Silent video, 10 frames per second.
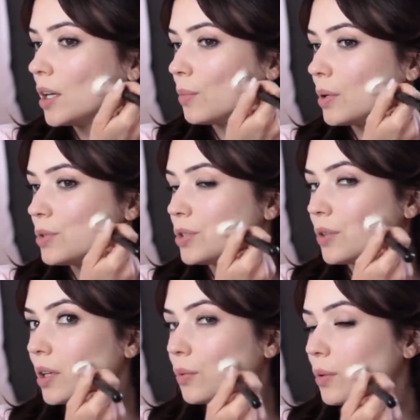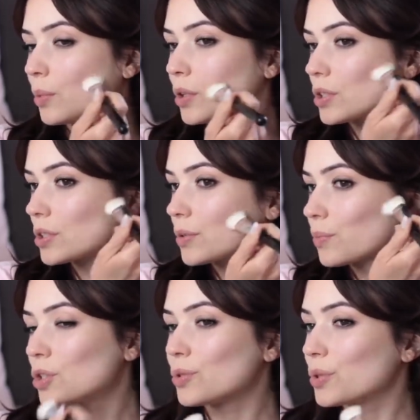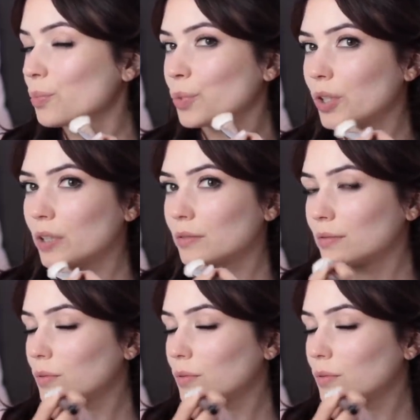But I'm just doing it with a brush. It shows up more